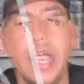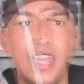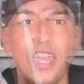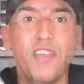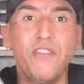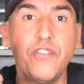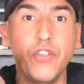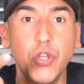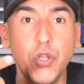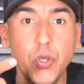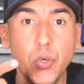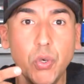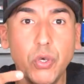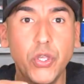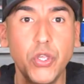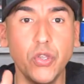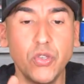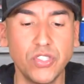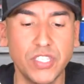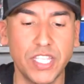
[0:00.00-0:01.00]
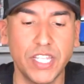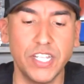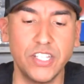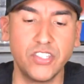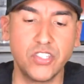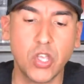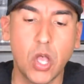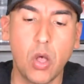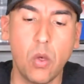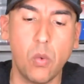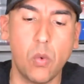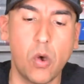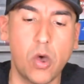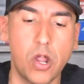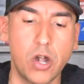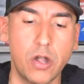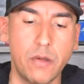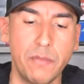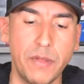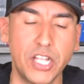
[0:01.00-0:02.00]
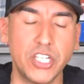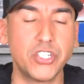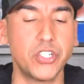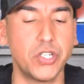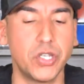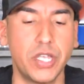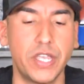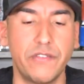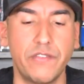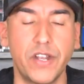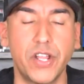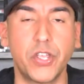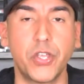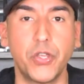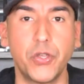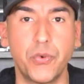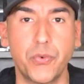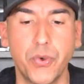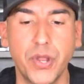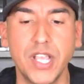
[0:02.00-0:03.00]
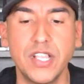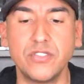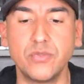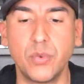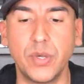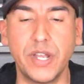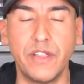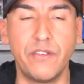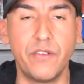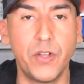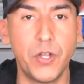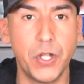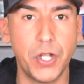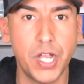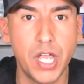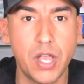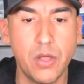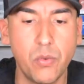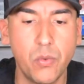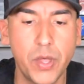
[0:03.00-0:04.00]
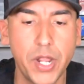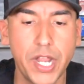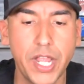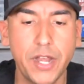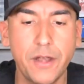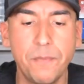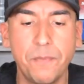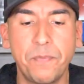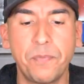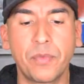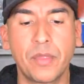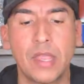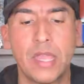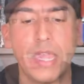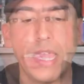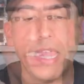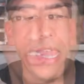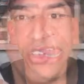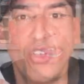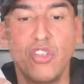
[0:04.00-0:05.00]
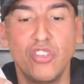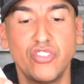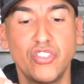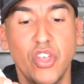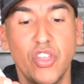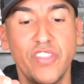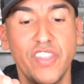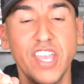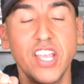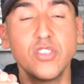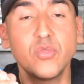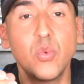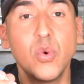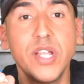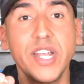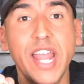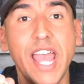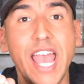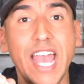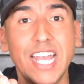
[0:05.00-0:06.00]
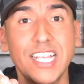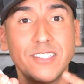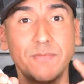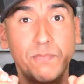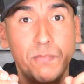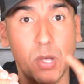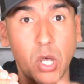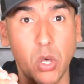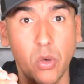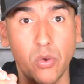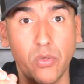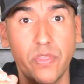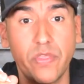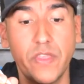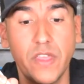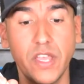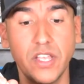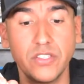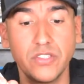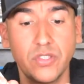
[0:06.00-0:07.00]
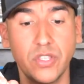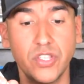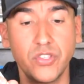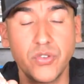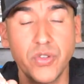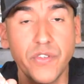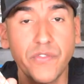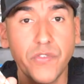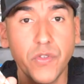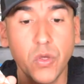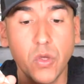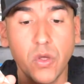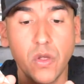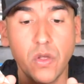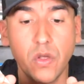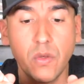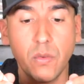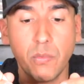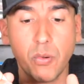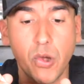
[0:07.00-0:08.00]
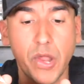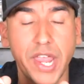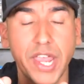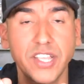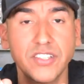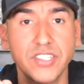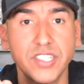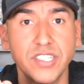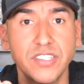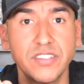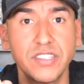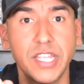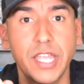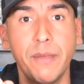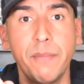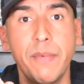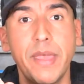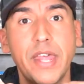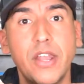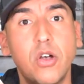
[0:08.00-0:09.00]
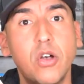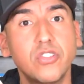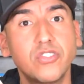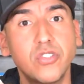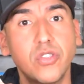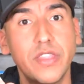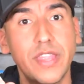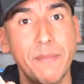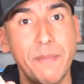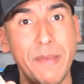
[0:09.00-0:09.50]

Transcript: If you do use it in salt water, make sure you give it a good rinse whenever you're done with it. So this one has both the centrifugal brake system and also the